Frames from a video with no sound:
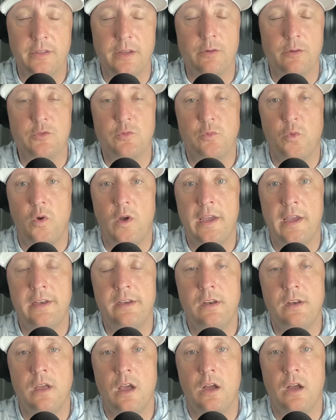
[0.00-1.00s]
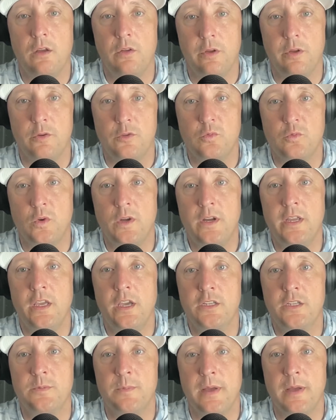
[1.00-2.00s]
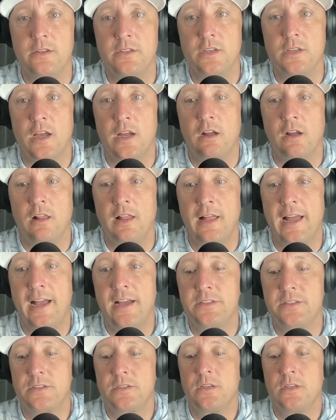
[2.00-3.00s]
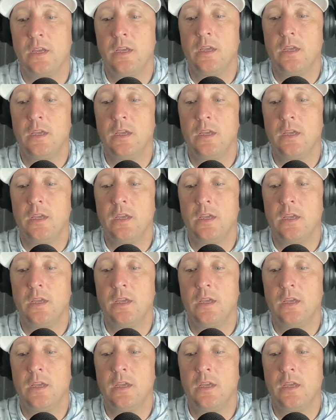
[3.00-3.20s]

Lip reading: There was one Gus Malzahn class